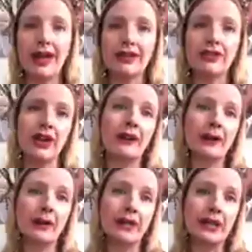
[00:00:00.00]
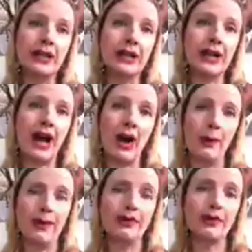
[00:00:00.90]
That's generally how
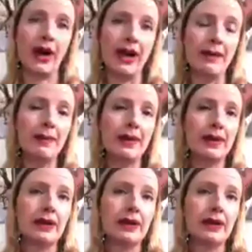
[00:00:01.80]
much time